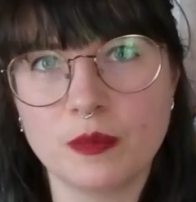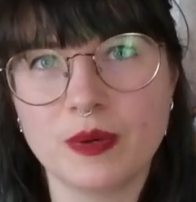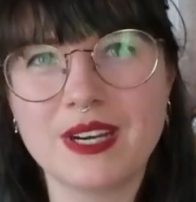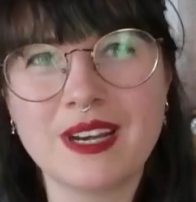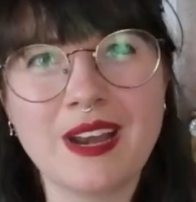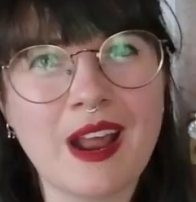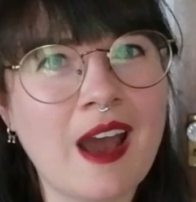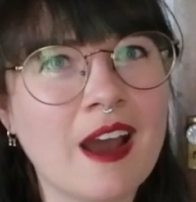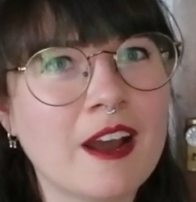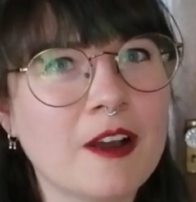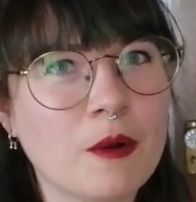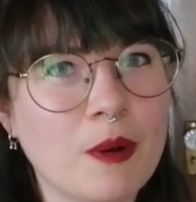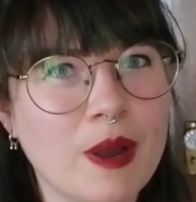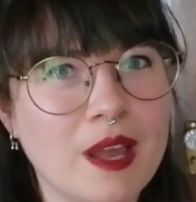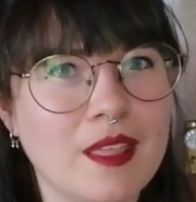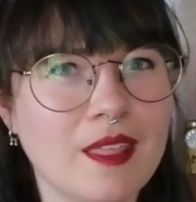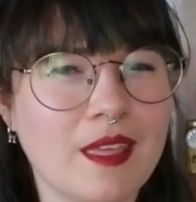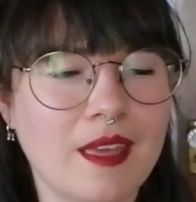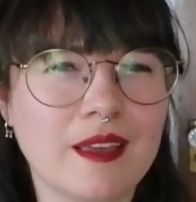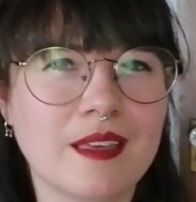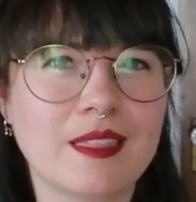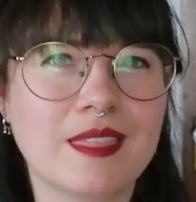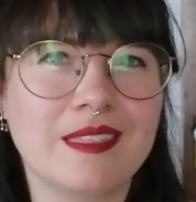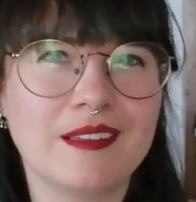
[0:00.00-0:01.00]
but not quite
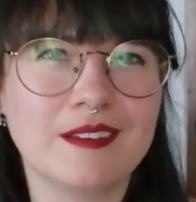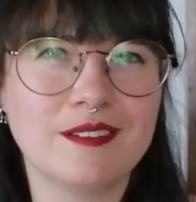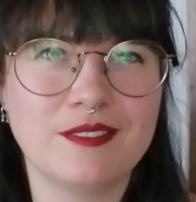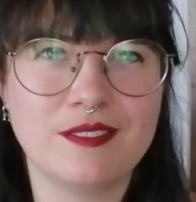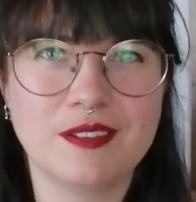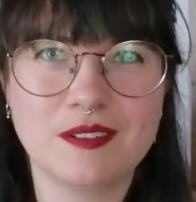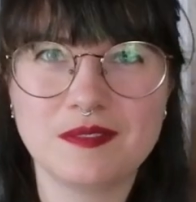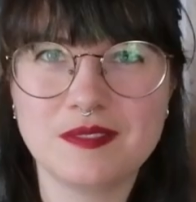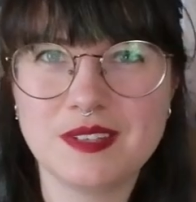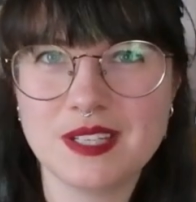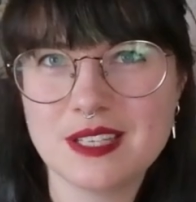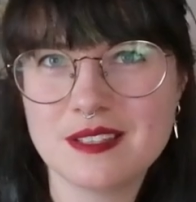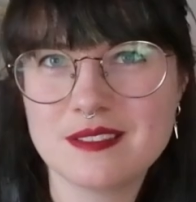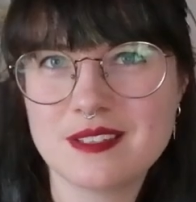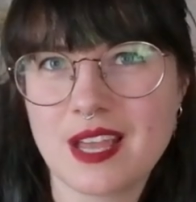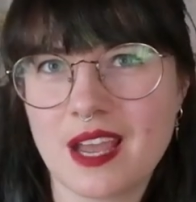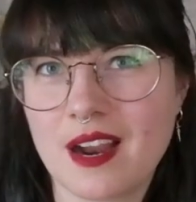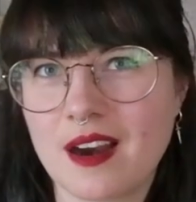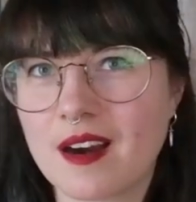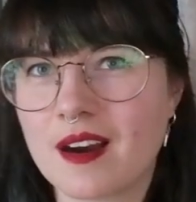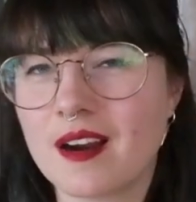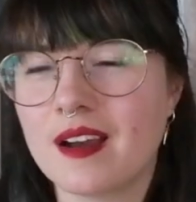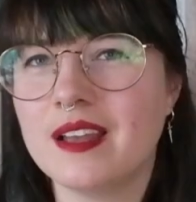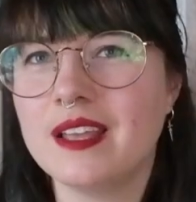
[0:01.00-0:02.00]
like the 50s
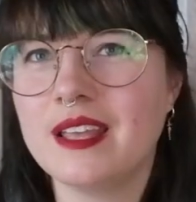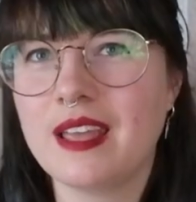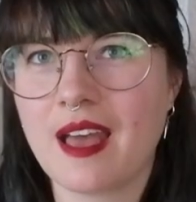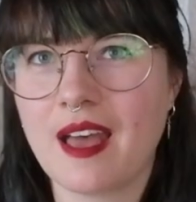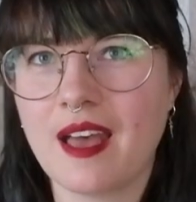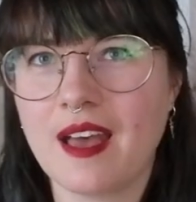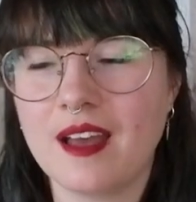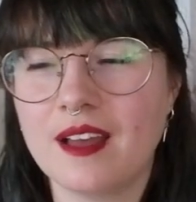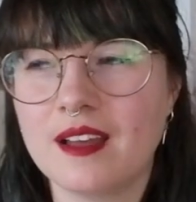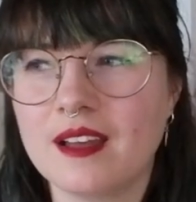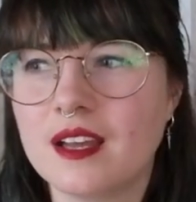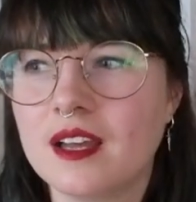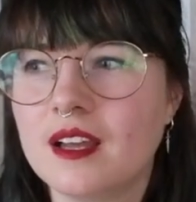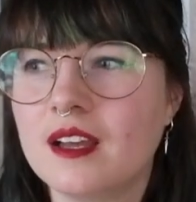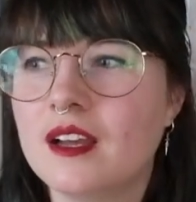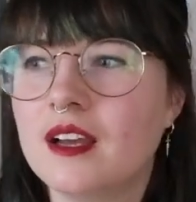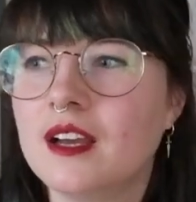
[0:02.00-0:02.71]
era yet.